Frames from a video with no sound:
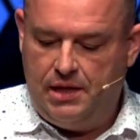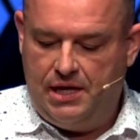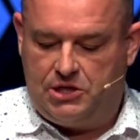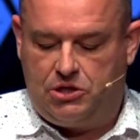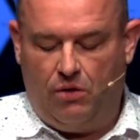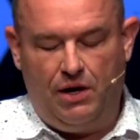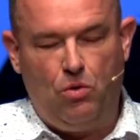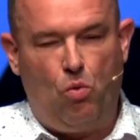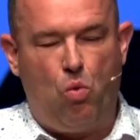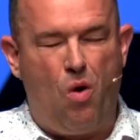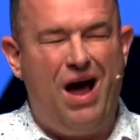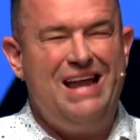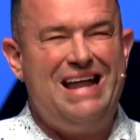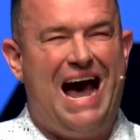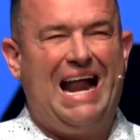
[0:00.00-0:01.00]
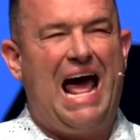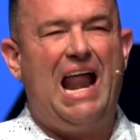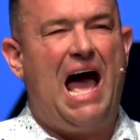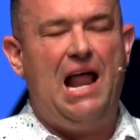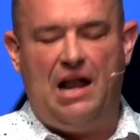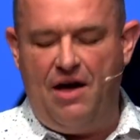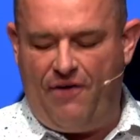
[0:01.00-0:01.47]
And so in one night,
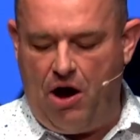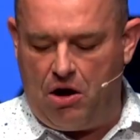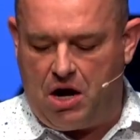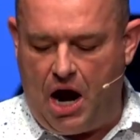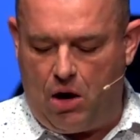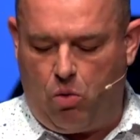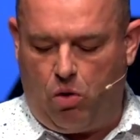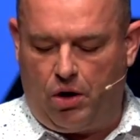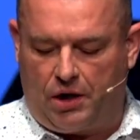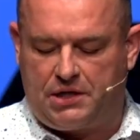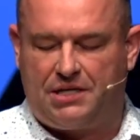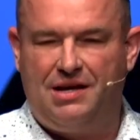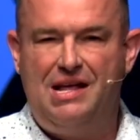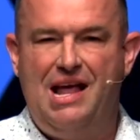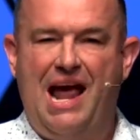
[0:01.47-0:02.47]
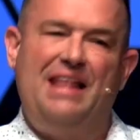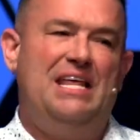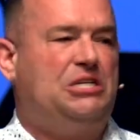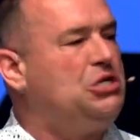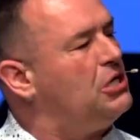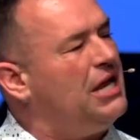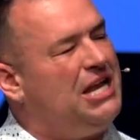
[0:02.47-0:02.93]
I love how God works. And
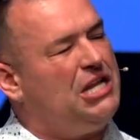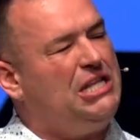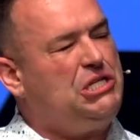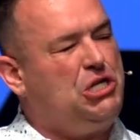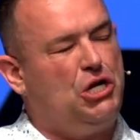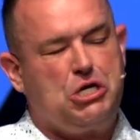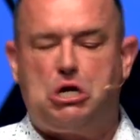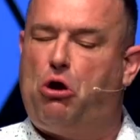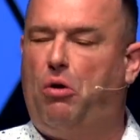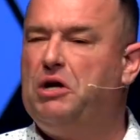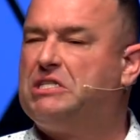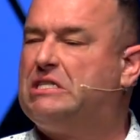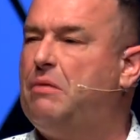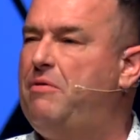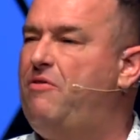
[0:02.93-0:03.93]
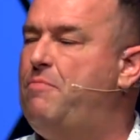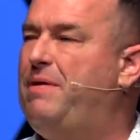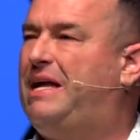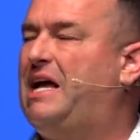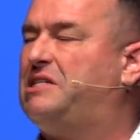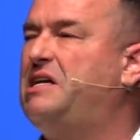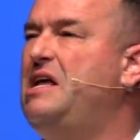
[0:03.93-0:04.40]
this should encourage some of you,
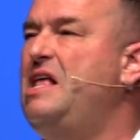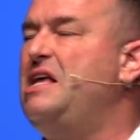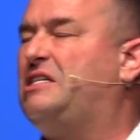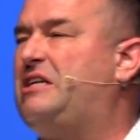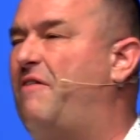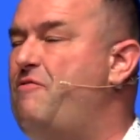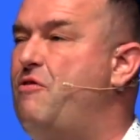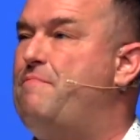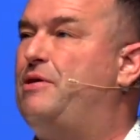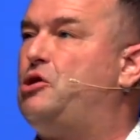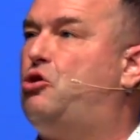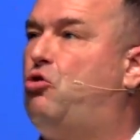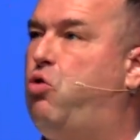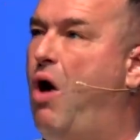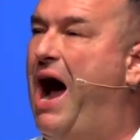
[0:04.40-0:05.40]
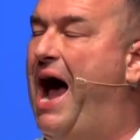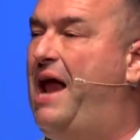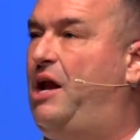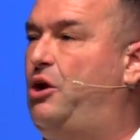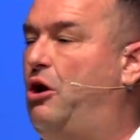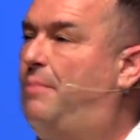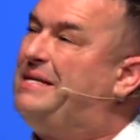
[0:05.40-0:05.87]
because some of you have been
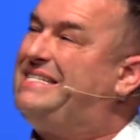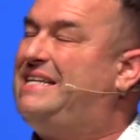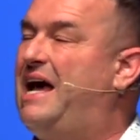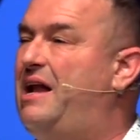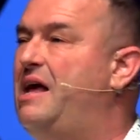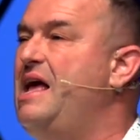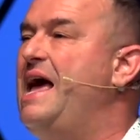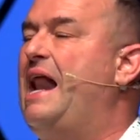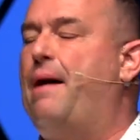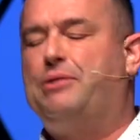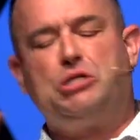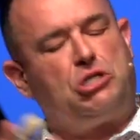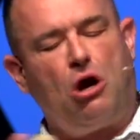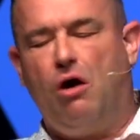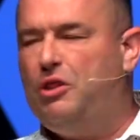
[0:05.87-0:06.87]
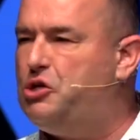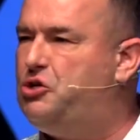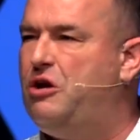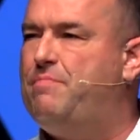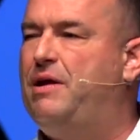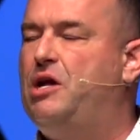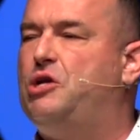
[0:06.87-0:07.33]
crying and you're upset. And I'm sorry
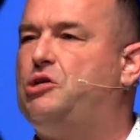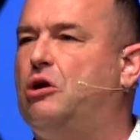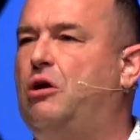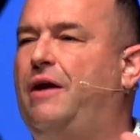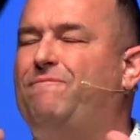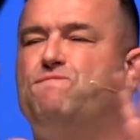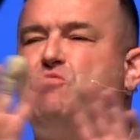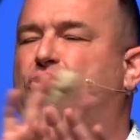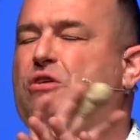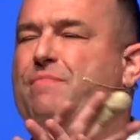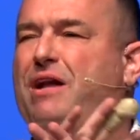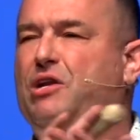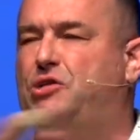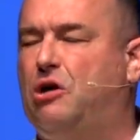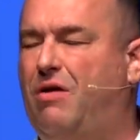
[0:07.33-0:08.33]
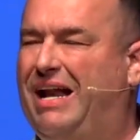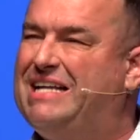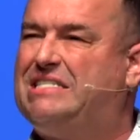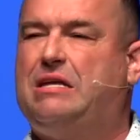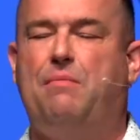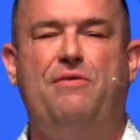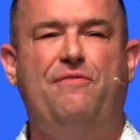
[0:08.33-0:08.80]
that you've been enduring what you've been enduring.
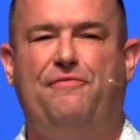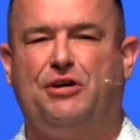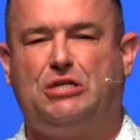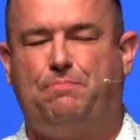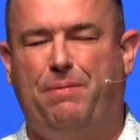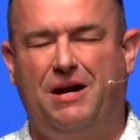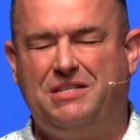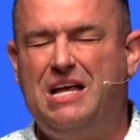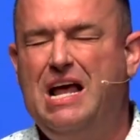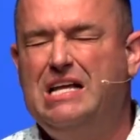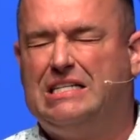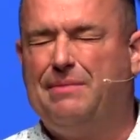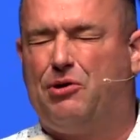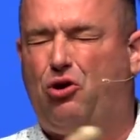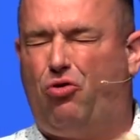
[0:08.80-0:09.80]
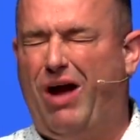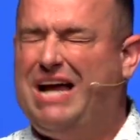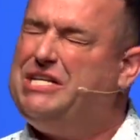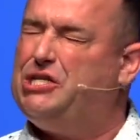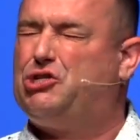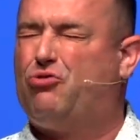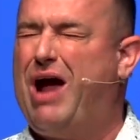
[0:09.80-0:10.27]
And some of you have experienced some
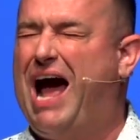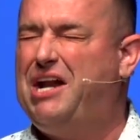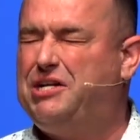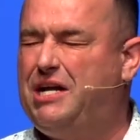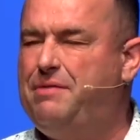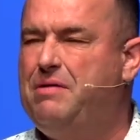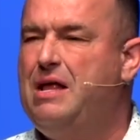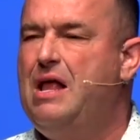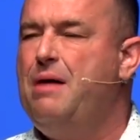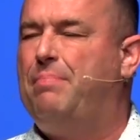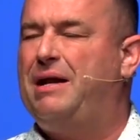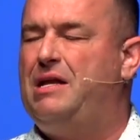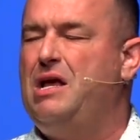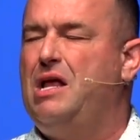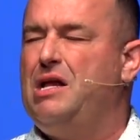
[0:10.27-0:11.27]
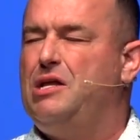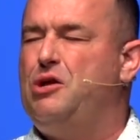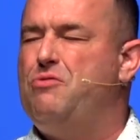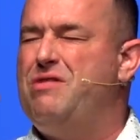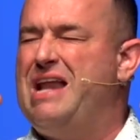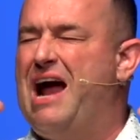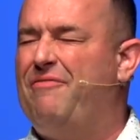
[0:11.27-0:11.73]
crazy tragedy. But
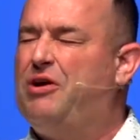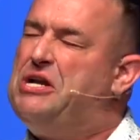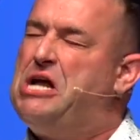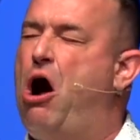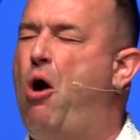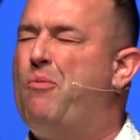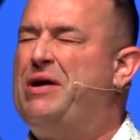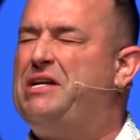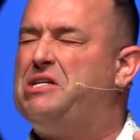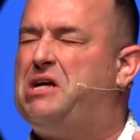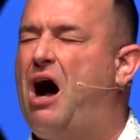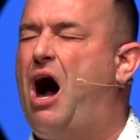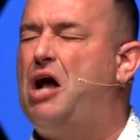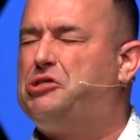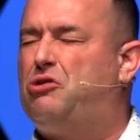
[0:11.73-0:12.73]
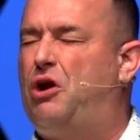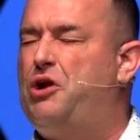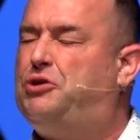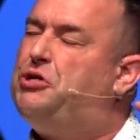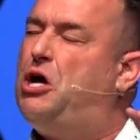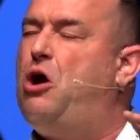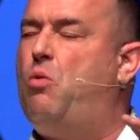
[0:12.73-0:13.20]
you never know when God's
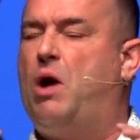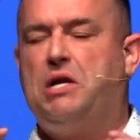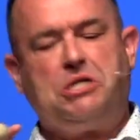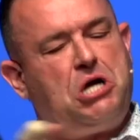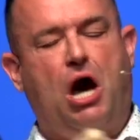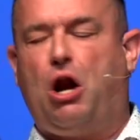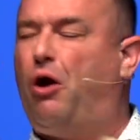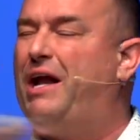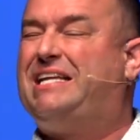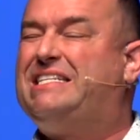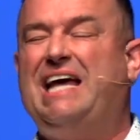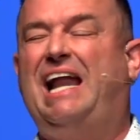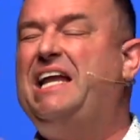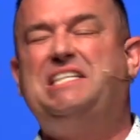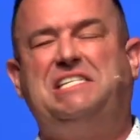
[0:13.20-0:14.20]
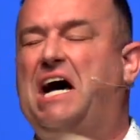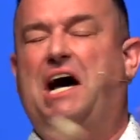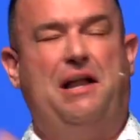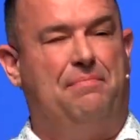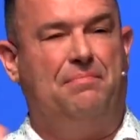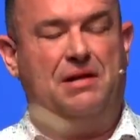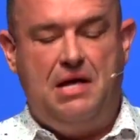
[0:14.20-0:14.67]
going to do what God already said he's
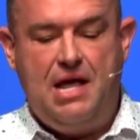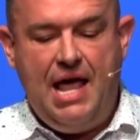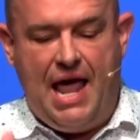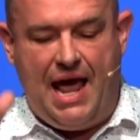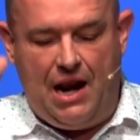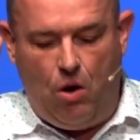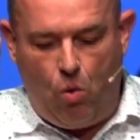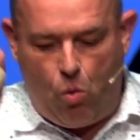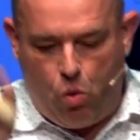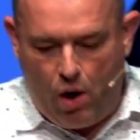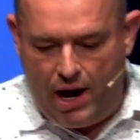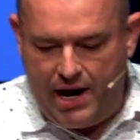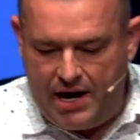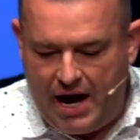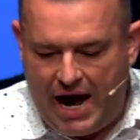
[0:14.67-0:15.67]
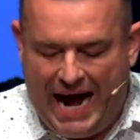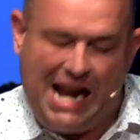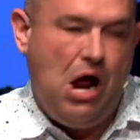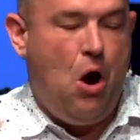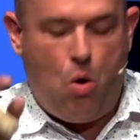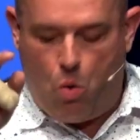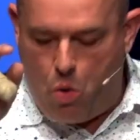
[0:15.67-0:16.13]
done. And in one
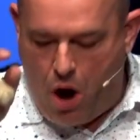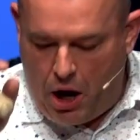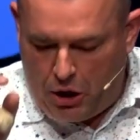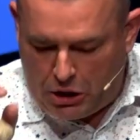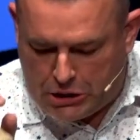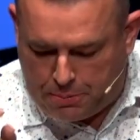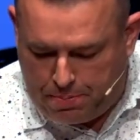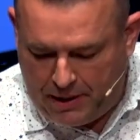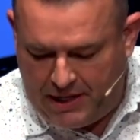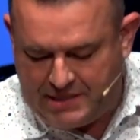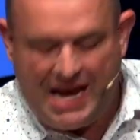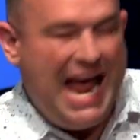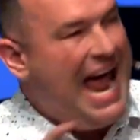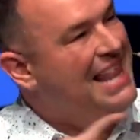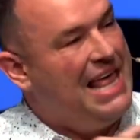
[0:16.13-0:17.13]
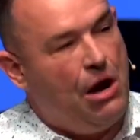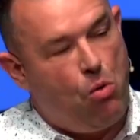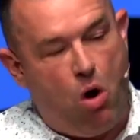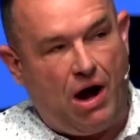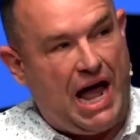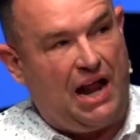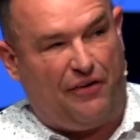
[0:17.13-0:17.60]
night, water splits and they
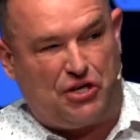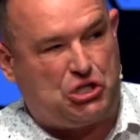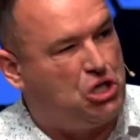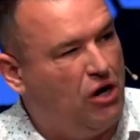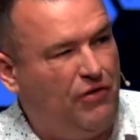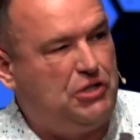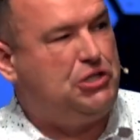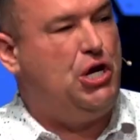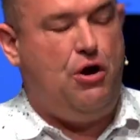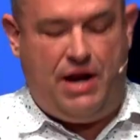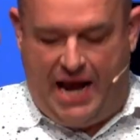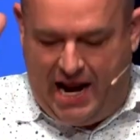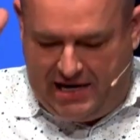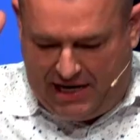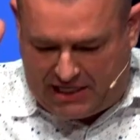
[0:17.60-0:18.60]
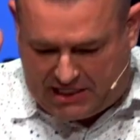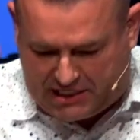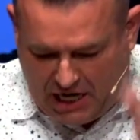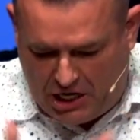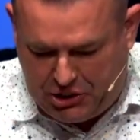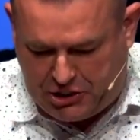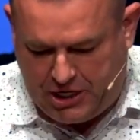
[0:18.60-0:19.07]
walk out of servitude into
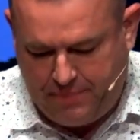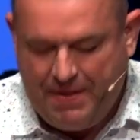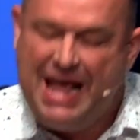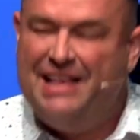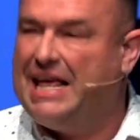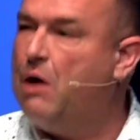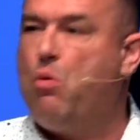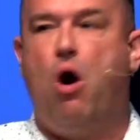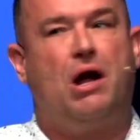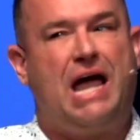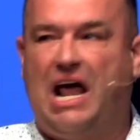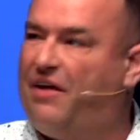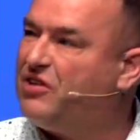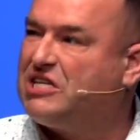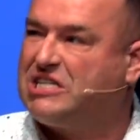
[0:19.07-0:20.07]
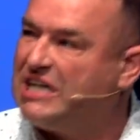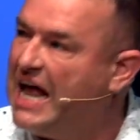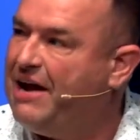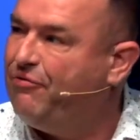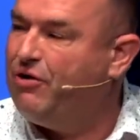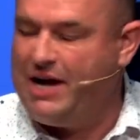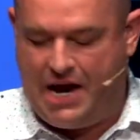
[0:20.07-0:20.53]
sonship. They walk out of
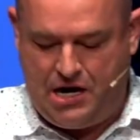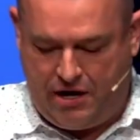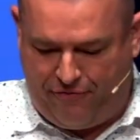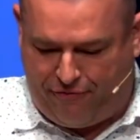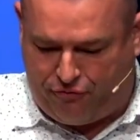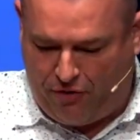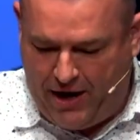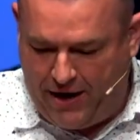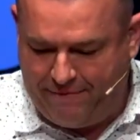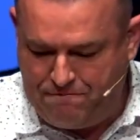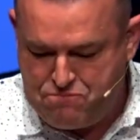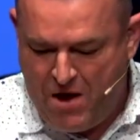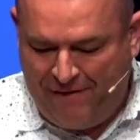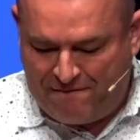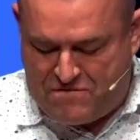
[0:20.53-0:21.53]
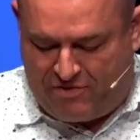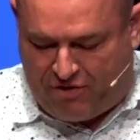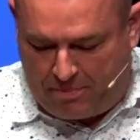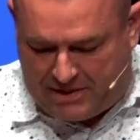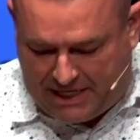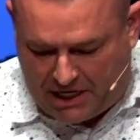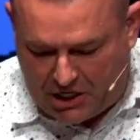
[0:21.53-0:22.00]
slavery into freedom. They're
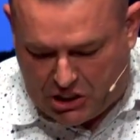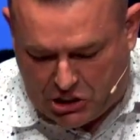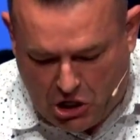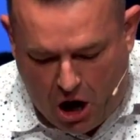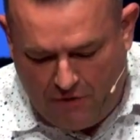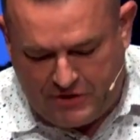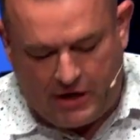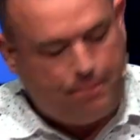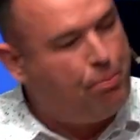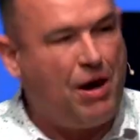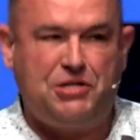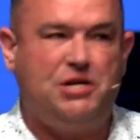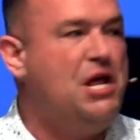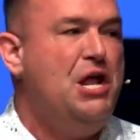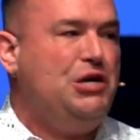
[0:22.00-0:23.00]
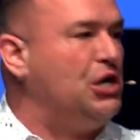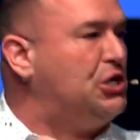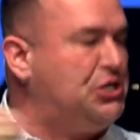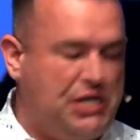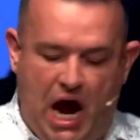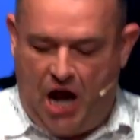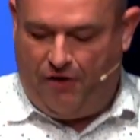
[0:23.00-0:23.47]
from singing songs of depression to
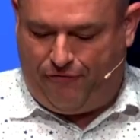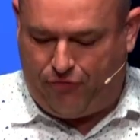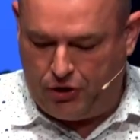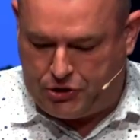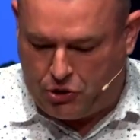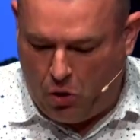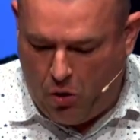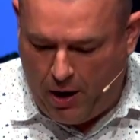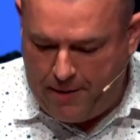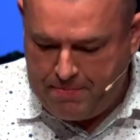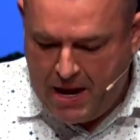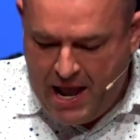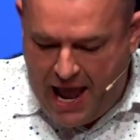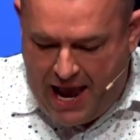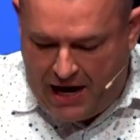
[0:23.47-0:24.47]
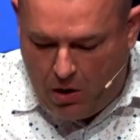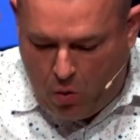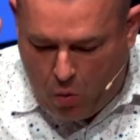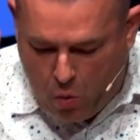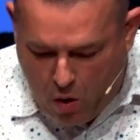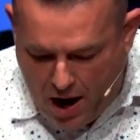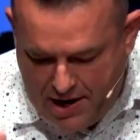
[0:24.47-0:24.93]
shouting for joy. And
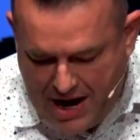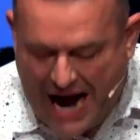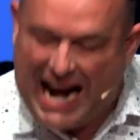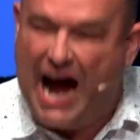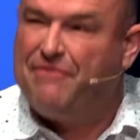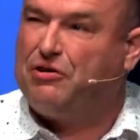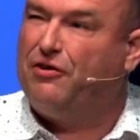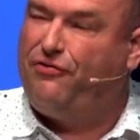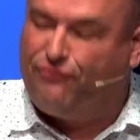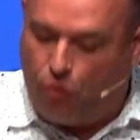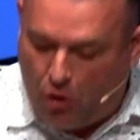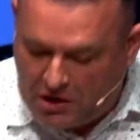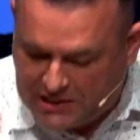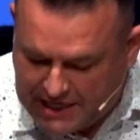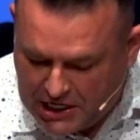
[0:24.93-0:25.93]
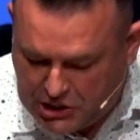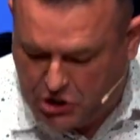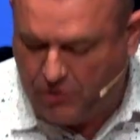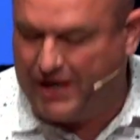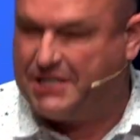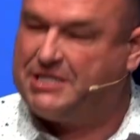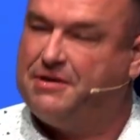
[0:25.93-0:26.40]
in one night, after 4
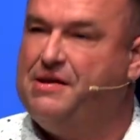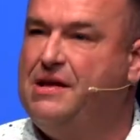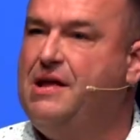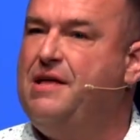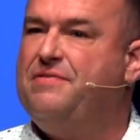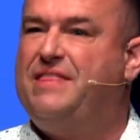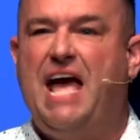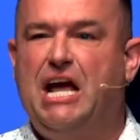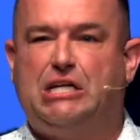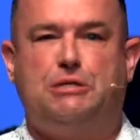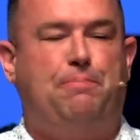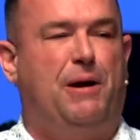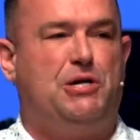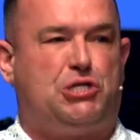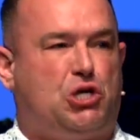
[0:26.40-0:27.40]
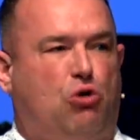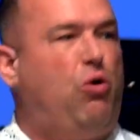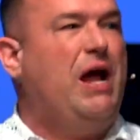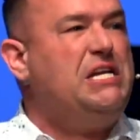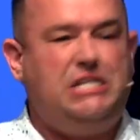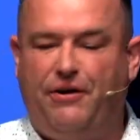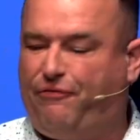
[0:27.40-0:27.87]
centuries, they experience
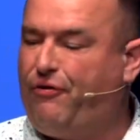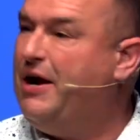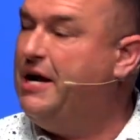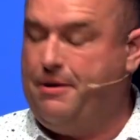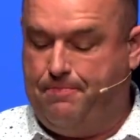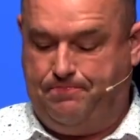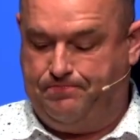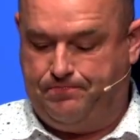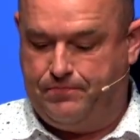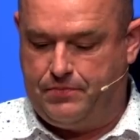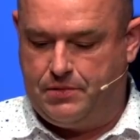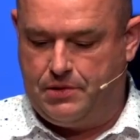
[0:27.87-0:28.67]
crazy freedom.